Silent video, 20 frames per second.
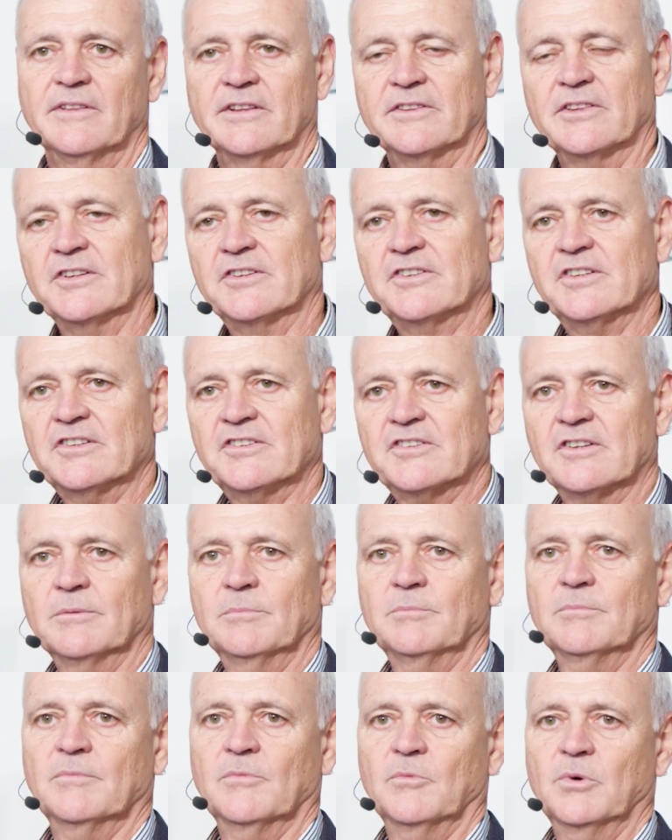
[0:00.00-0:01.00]
that the
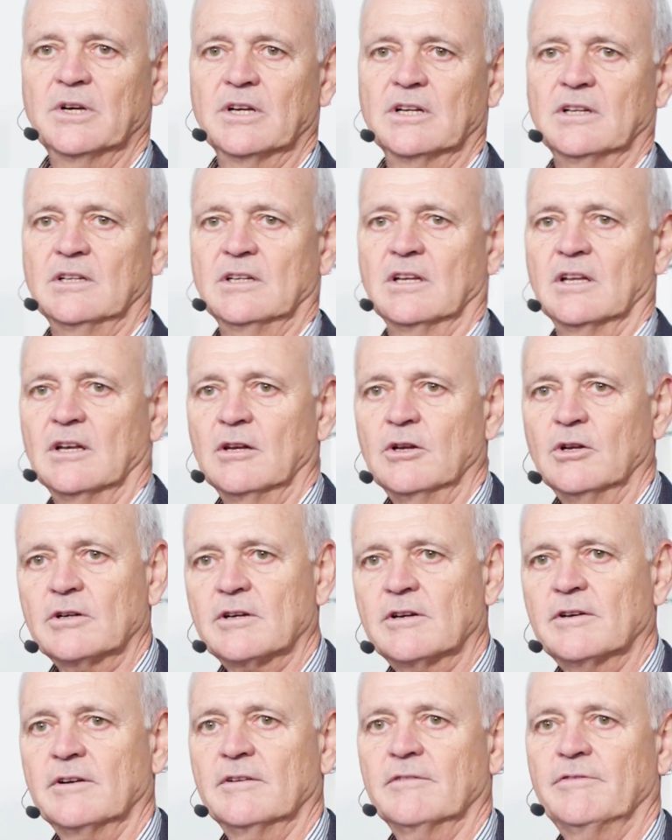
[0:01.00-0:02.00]
system will
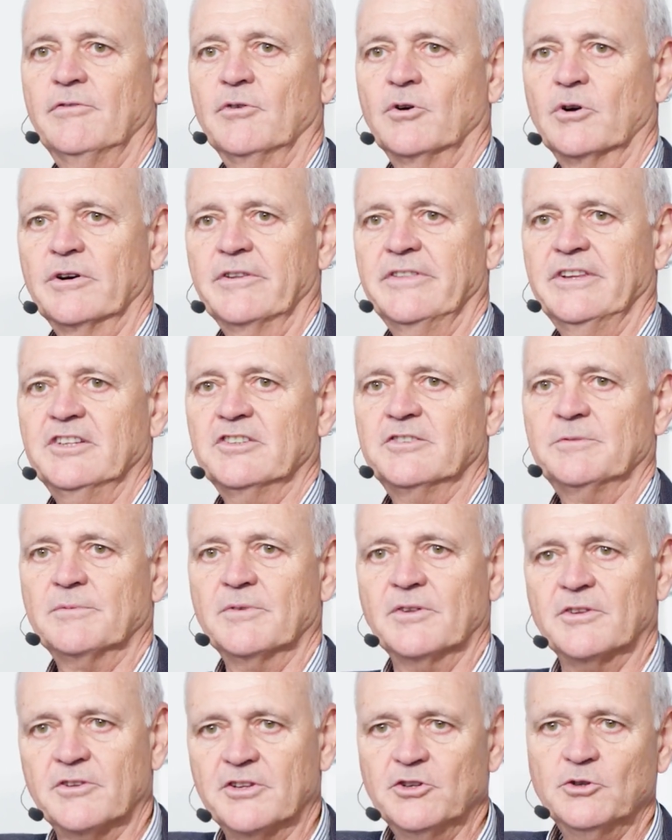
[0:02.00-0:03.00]
look for these
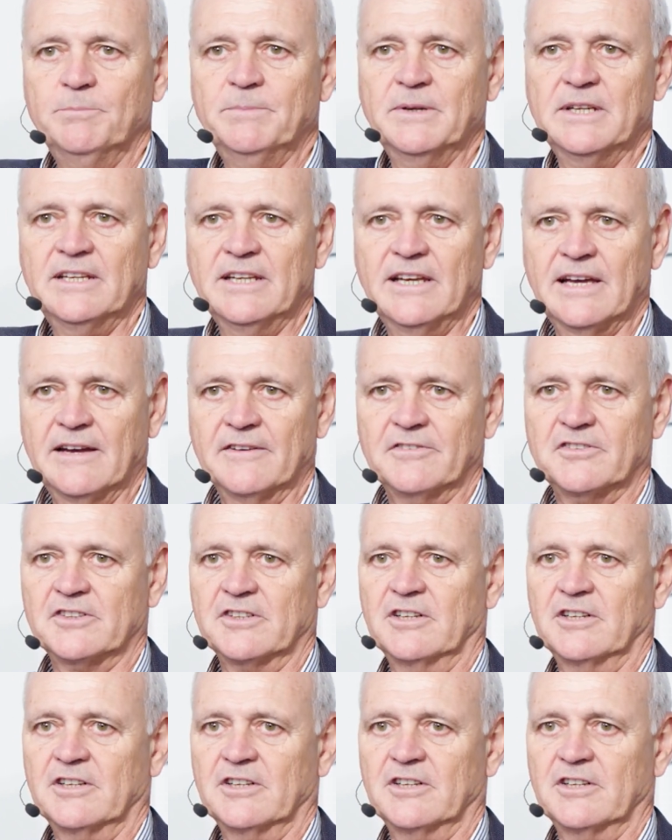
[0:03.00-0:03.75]
two PDFs